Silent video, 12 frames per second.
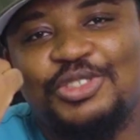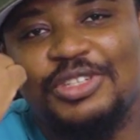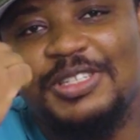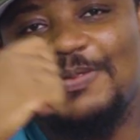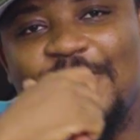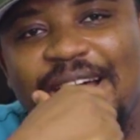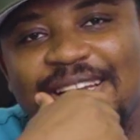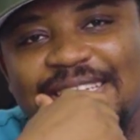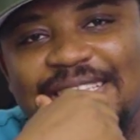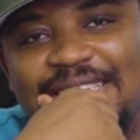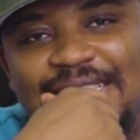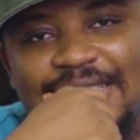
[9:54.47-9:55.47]
transpired
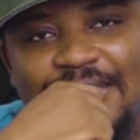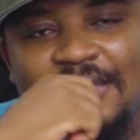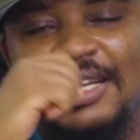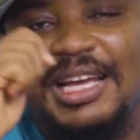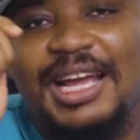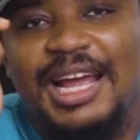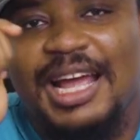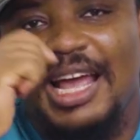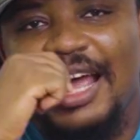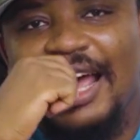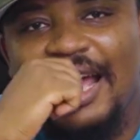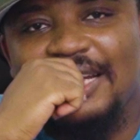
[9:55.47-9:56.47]
this season.
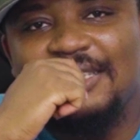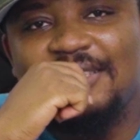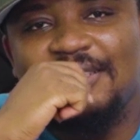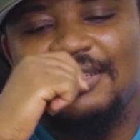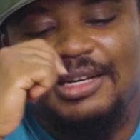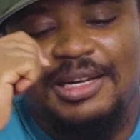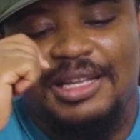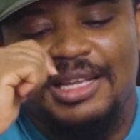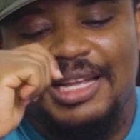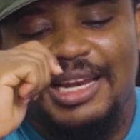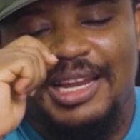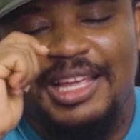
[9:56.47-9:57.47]
And
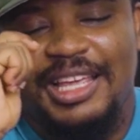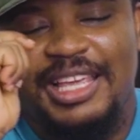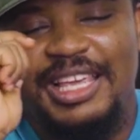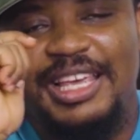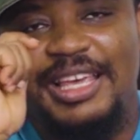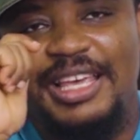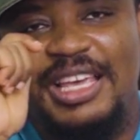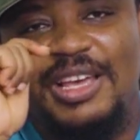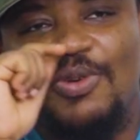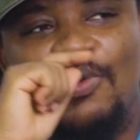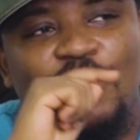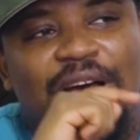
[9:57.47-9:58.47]
he
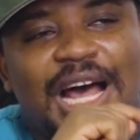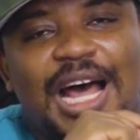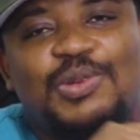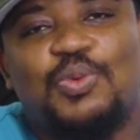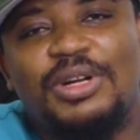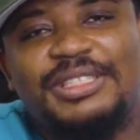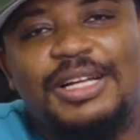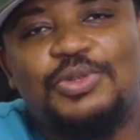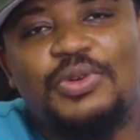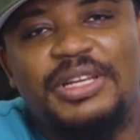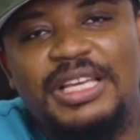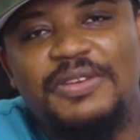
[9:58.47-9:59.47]
had wanted
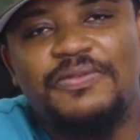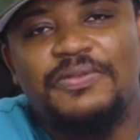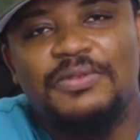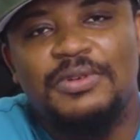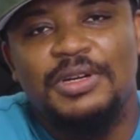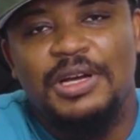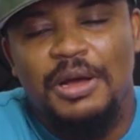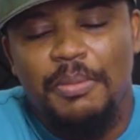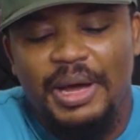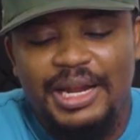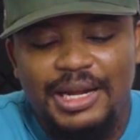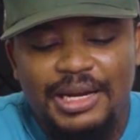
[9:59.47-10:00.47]
to leave
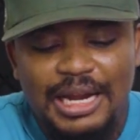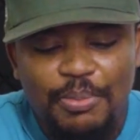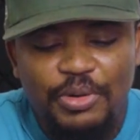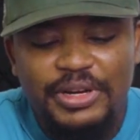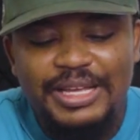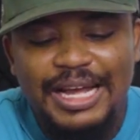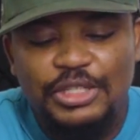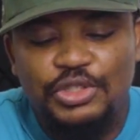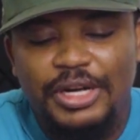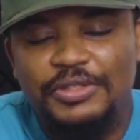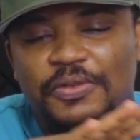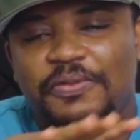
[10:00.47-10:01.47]
But then Napoli are
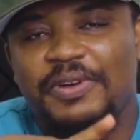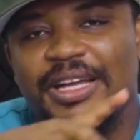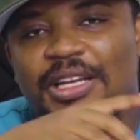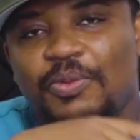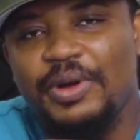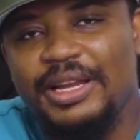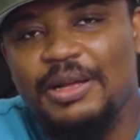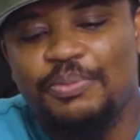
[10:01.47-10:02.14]
trying to find a way. The